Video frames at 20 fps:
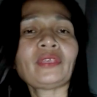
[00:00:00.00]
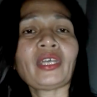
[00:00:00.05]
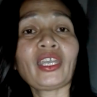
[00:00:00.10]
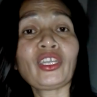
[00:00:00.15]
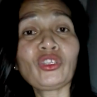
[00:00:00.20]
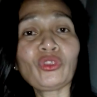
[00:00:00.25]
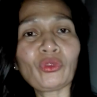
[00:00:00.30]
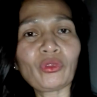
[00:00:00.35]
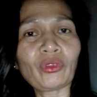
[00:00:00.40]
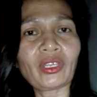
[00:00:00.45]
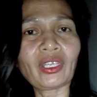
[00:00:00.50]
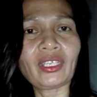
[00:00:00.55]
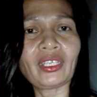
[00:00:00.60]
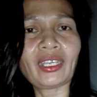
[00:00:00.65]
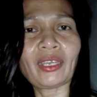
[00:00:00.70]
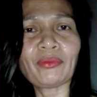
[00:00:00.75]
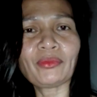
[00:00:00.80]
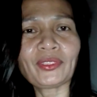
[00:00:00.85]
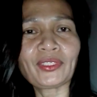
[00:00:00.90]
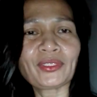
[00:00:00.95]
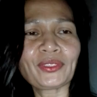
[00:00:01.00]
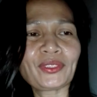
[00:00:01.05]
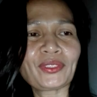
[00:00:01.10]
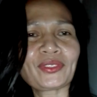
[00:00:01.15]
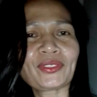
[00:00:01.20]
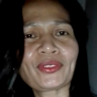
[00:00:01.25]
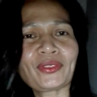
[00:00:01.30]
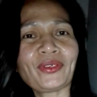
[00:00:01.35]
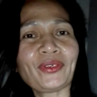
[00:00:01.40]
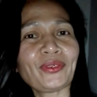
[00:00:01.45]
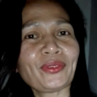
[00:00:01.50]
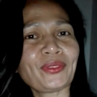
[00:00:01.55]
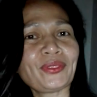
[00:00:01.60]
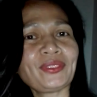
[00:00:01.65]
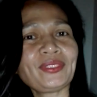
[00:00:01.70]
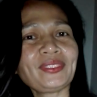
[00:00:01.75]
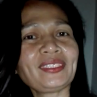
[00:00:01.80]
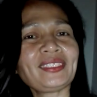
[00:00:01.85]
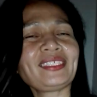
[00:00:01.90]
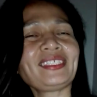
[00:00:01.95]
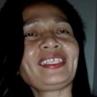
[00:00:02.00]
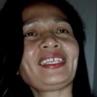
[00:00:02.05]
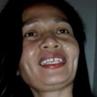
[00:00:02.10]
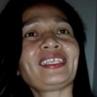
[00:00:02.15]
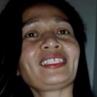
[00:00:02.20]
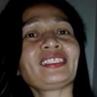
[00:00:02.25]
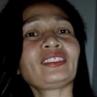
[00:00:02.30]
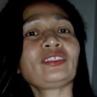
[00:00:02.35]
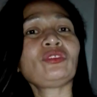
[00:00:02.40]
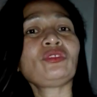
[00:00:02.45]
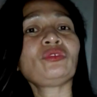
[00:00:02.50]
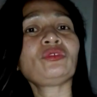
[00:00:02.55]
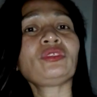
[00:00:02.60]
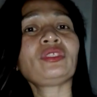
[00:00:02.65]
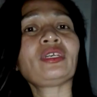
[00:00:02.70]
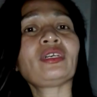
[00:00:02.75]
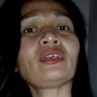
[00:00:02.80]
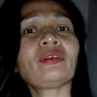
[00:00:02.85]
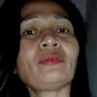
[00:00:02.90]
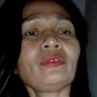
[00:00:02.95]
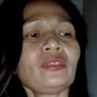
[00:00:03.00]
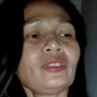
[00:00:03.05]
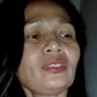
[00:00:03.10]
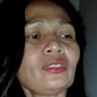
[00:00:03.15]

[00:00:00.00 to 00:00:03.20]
I know already I'm 6 years old. Yes, you know the